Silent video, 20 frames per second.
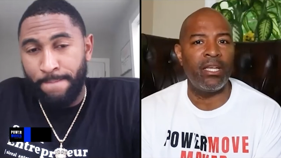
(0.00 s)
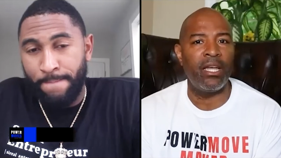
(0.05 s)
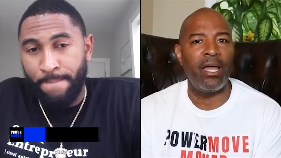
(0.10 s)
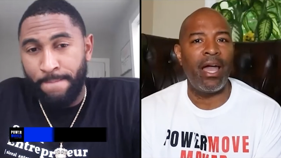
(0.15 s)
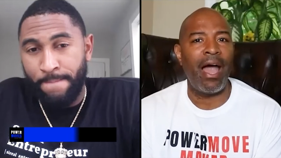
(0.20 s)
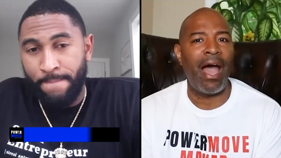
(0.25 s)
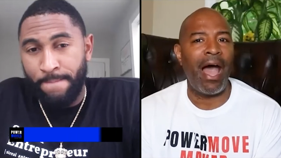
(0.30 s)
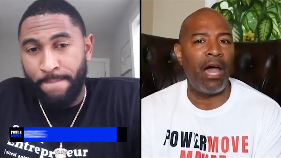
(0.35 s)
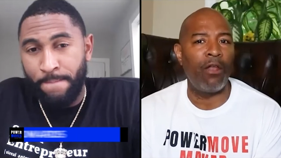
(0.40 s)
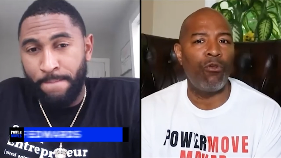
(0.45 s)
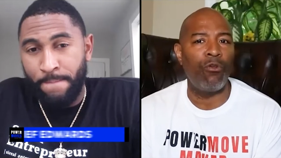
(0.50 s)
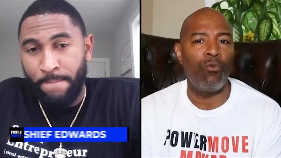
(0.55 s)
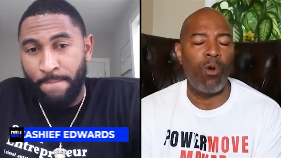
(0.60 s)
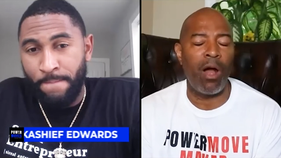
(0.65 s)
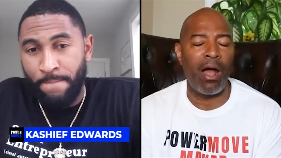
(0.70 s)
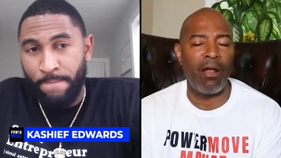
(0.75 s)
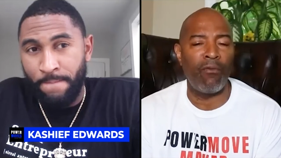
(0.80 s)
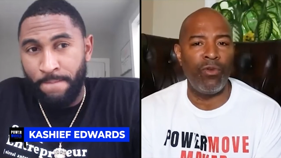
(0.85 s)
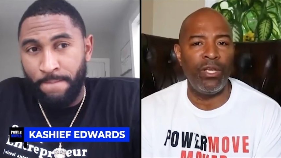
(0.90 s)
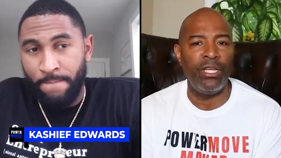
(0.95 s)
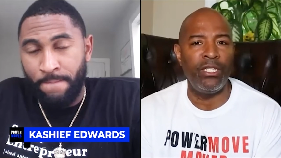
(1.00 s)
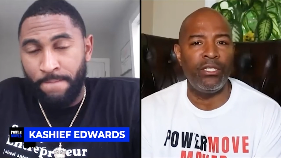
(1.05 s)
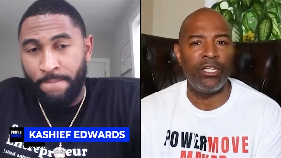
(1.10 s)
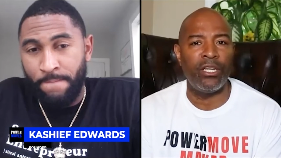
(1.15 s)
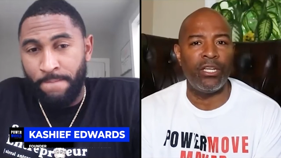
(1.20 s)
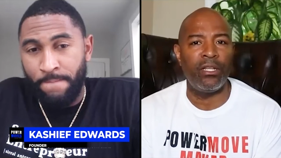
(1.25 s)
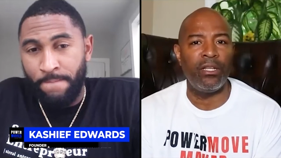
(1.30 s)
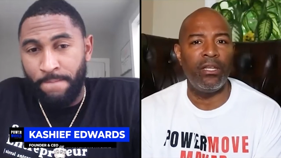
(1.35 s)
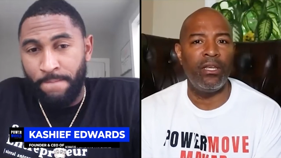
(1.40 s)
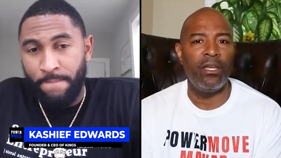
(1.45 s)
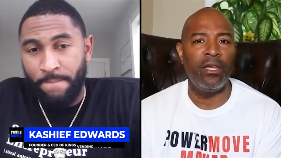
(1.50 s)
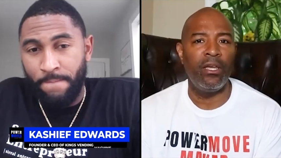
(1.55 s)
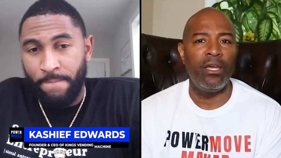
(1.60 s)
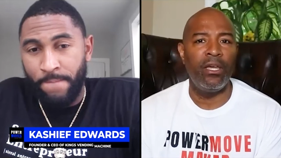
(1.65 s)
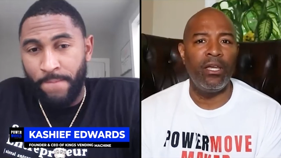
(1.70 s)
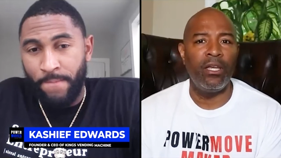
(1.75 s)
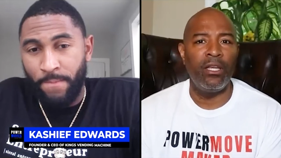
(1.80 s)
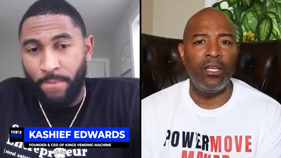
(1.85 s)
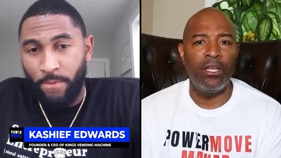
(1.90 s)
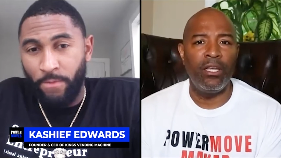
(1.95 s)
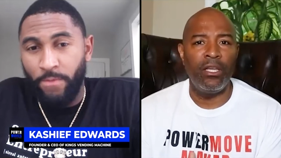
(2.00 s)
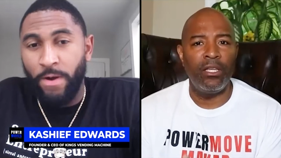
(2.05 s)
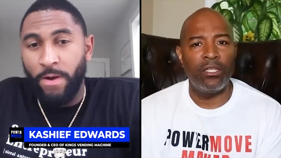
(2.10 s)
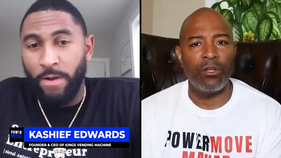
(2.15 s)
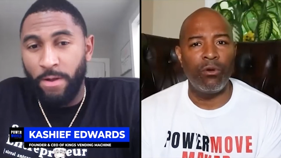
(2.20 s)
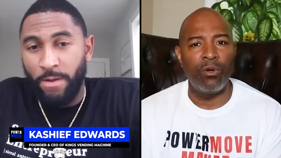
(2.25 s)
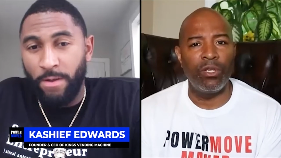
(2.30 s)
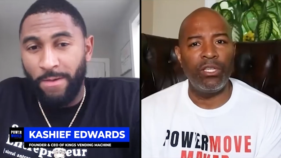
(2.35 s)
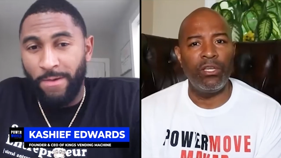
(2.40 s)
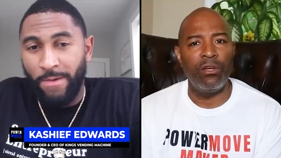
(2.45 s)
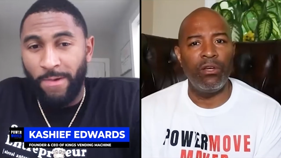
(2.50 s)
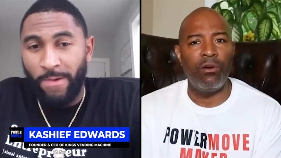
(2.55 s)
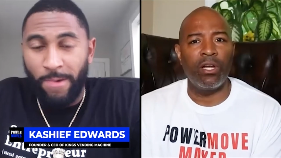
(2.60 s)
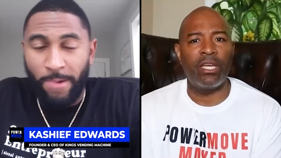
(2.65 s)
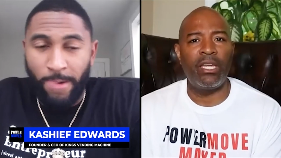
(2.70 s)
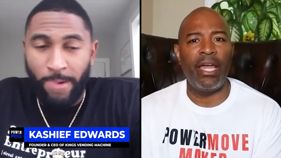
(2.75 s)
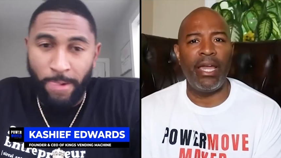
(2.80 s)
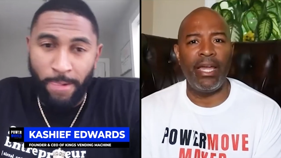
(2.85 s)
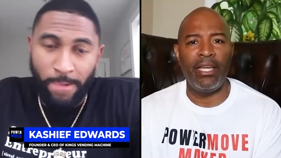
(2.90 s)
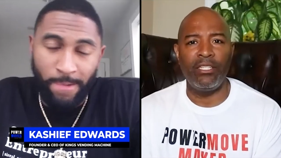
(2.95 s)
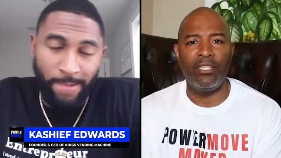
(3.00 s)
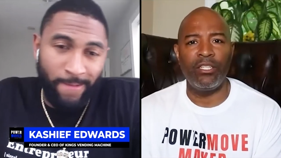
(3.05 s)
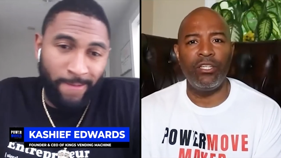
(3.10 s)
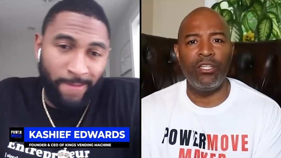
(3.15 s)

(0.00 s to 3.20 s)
Speaker 1: How do I reach it? Right. So in your case, you